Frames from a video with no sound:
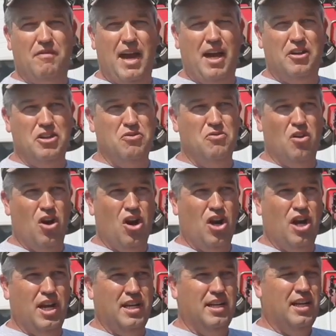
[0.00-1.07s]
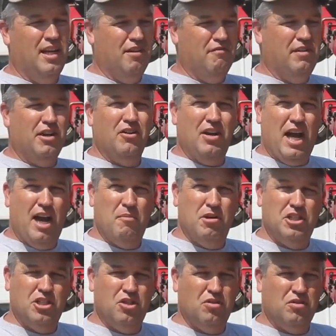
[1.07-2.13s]
value on figuring how
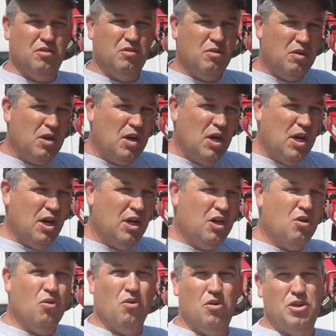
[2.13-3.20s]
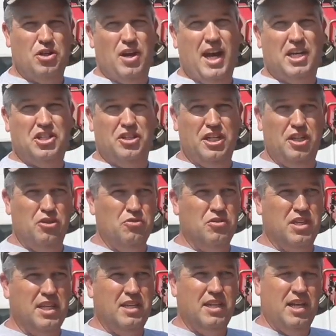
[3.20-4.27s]
much corn you're actually
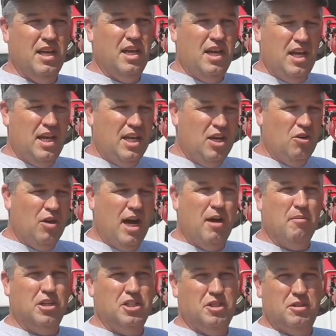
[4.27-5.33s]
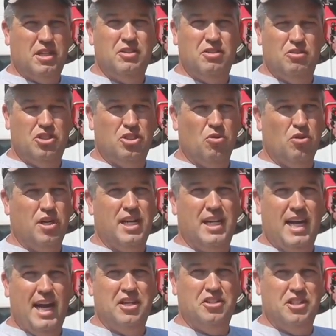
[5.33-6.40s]
losing, you know, how much, because you shorted it
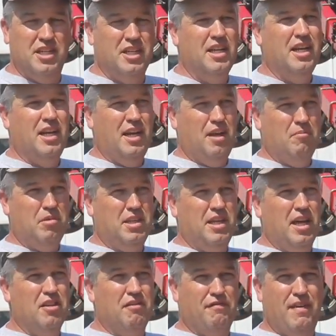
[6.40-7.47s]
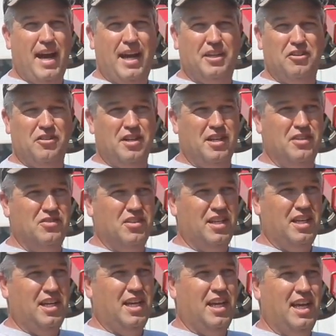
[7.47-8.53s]
nitrogen. But the other factor is
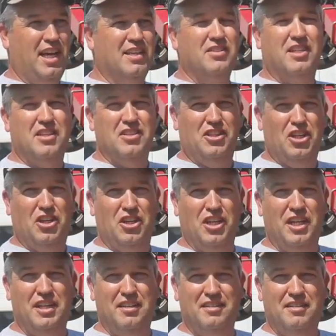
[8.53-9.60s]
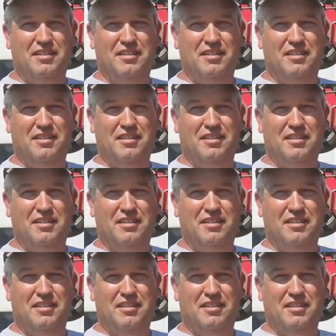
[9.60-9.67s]
it doesn't look good.